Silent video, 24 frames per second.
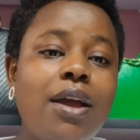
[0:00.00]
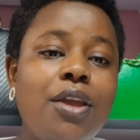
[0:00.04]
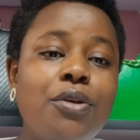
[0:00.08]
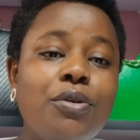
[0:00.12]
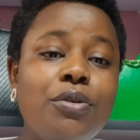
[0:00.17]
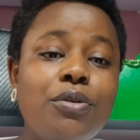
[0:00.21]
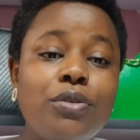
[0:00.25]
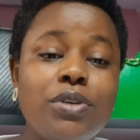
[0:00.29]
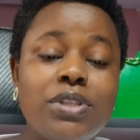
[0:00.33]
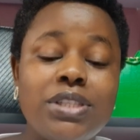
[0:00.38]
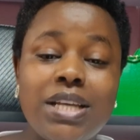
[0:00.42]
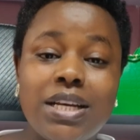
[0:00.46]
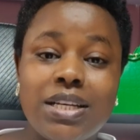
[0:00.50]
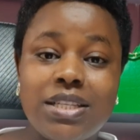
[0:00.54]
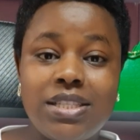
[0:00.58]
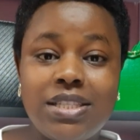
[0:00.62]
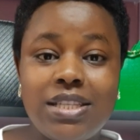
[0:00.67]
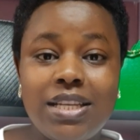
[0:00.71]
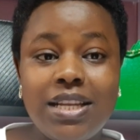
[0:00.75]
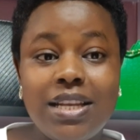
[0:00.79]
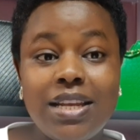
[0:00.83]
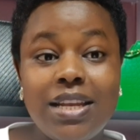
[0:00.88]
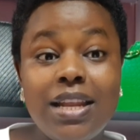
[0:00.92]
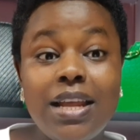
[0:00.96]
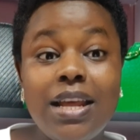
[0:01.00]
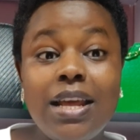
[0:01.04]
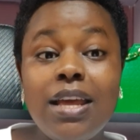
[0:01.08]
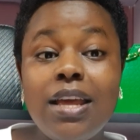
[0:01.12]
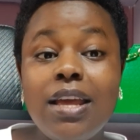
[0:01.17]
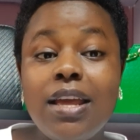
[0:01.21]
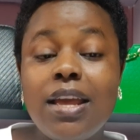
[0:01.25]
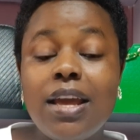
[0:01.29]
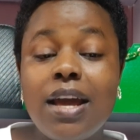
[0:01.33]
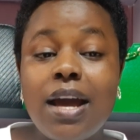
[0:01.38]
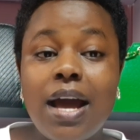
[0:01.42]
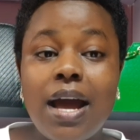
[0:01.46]
you know, succeed
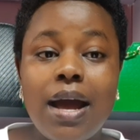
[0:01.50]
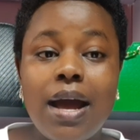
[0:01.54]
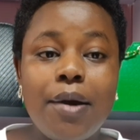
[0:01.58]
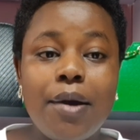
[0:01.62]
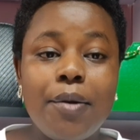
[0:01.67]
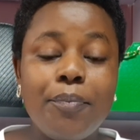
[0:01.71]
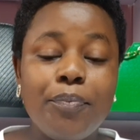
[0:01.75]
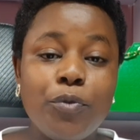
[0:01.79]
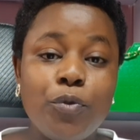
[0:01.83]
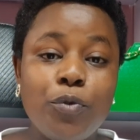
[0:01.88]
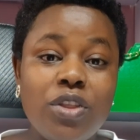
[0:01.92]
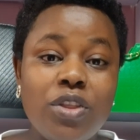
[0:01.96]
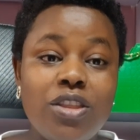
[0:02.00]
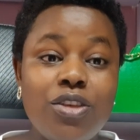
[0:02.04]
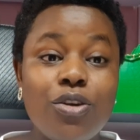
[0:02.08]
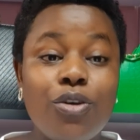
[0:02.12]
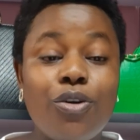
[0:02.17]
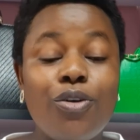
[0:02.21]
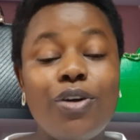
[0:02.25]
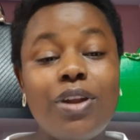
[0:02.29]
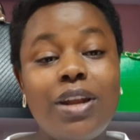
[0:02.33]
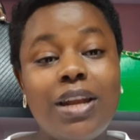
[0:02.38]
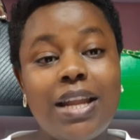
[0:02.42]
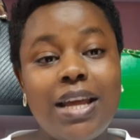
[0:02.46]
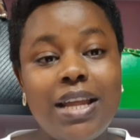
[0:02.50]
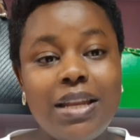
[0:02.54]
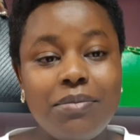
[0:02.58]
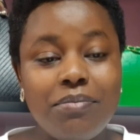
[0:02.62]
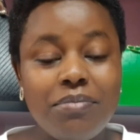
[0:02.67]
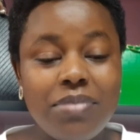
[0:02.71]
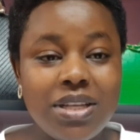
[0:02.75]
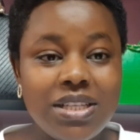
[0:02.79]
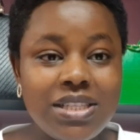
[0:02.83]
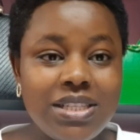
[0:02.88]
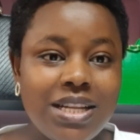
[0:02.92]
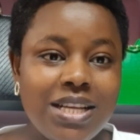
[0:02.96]
with your
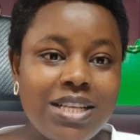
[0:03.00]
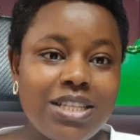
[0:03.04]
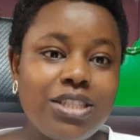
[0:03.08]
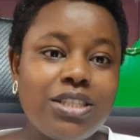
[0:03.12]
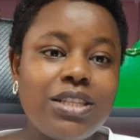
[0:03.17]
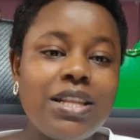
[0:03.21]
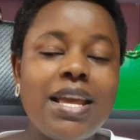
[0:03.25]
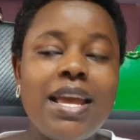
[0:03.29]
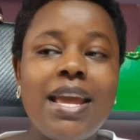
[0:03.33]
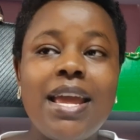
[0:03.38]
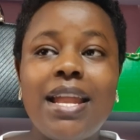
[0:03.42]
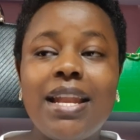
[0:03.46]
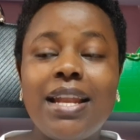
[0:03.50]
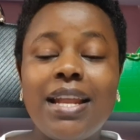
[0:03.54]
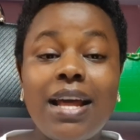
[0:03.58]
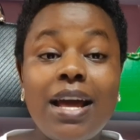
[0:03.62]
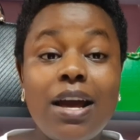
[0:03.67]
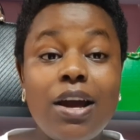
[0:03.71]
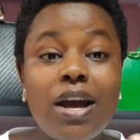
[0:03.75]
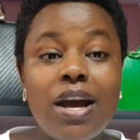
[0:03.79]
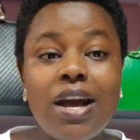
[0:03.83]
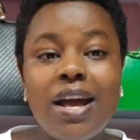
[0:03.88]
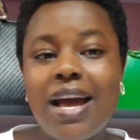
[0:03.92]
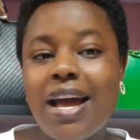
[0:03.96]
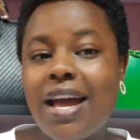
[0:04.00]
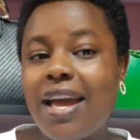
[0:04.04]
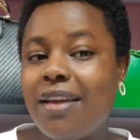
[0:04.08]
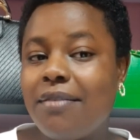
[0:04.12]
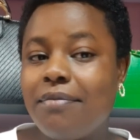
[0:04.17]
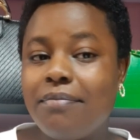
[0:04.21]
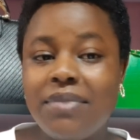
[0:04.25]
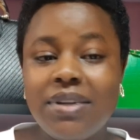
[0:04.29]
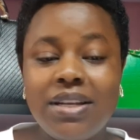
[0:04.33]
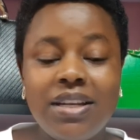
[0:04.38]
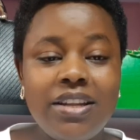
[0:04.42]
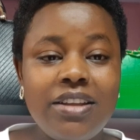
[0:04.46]
online business. And I
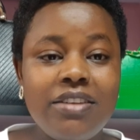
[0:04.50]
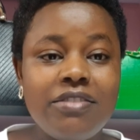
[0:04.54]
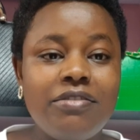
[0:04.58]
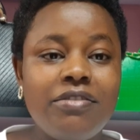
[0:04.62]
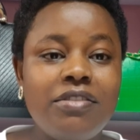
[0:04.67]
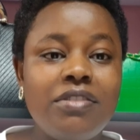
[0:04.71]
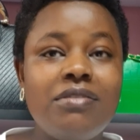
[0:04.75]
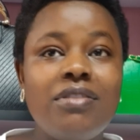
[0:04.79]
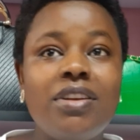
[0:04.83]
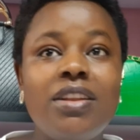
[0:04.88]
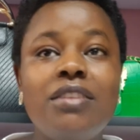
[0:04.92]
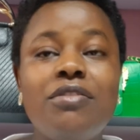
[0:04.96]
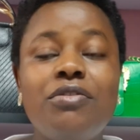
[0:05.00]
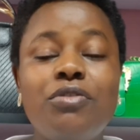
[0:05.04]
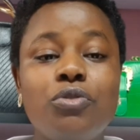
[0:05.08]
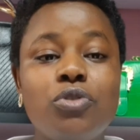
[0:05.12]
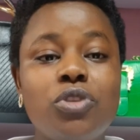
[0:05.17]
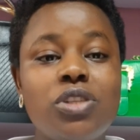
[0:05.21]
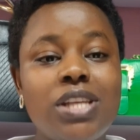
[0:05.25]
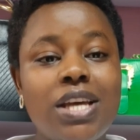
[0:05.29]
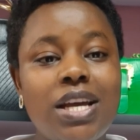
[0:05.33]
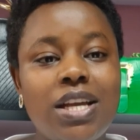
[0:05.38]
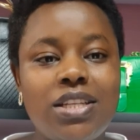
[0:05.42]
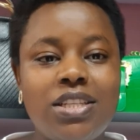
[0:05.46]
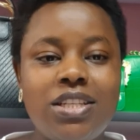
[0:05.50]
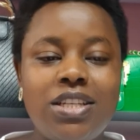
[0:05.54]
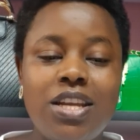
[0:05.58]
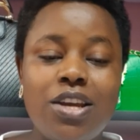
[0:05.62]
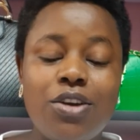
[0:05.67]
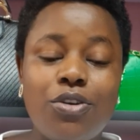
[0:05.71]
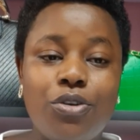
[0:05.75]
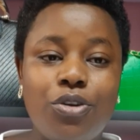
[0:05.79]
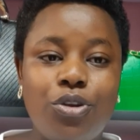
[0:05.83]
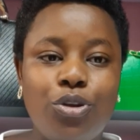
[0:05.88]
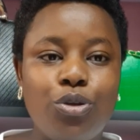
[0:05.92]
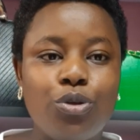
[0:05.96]
believe even if you search
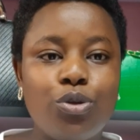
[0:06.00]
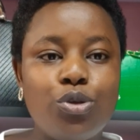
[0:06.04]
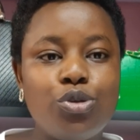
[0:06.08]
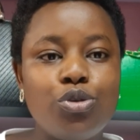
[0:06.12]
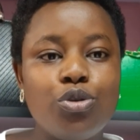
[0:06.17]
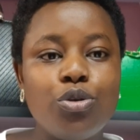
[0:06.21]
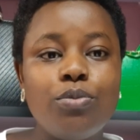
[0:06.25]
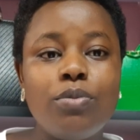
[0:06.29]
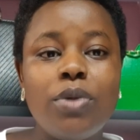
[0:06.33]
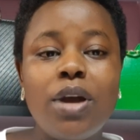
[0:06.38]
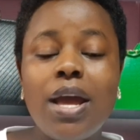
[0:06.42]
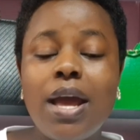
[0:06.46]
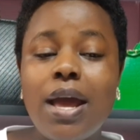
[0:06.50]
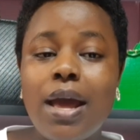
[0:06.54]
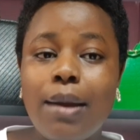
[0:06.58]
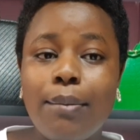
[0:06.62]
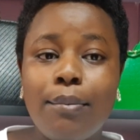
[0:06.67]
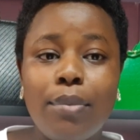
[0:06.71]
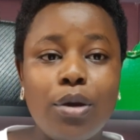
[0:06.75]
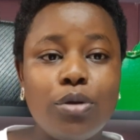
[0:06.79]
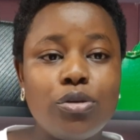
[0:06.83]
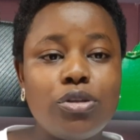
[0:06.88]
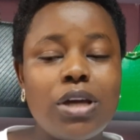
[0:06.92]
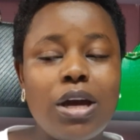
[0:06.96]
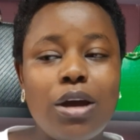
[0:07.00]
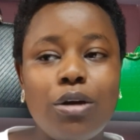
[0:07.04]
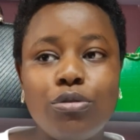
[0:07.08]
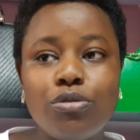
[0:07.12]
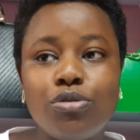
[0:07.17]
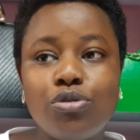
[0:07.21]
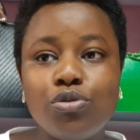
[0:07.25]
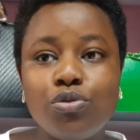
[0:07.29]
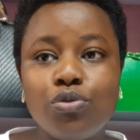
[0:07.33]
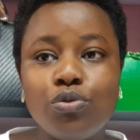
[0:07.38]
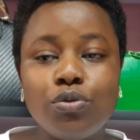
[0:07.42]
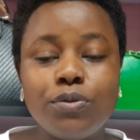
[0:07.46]
here on YouTube about
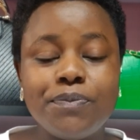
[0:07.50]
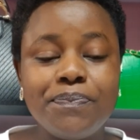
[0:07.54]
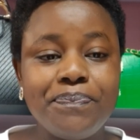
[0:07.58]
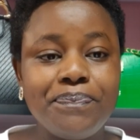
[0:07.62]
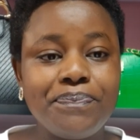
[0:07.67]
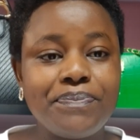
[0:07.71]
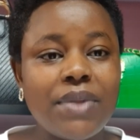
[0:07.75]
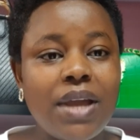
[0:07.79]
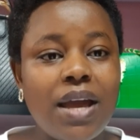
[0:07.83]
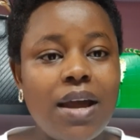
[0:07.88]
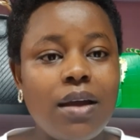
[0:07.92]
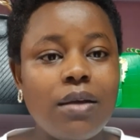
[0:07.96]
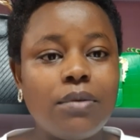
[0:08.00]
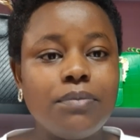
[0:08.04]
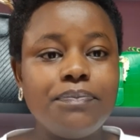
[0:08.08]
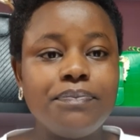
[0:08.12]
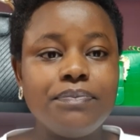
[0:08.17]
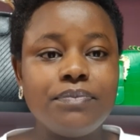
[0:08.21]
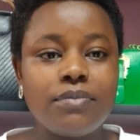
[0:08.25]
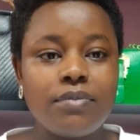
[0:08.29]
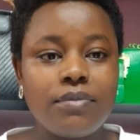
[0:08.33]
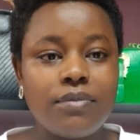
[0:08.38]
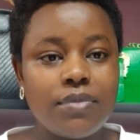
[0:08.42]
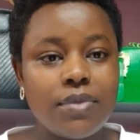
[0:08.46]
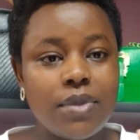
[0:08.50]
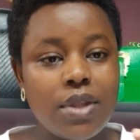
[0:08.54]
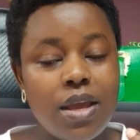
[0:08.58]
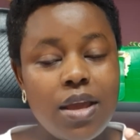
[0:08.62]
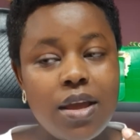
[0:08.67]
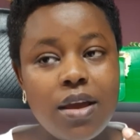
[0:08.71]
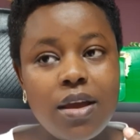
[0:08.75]
how to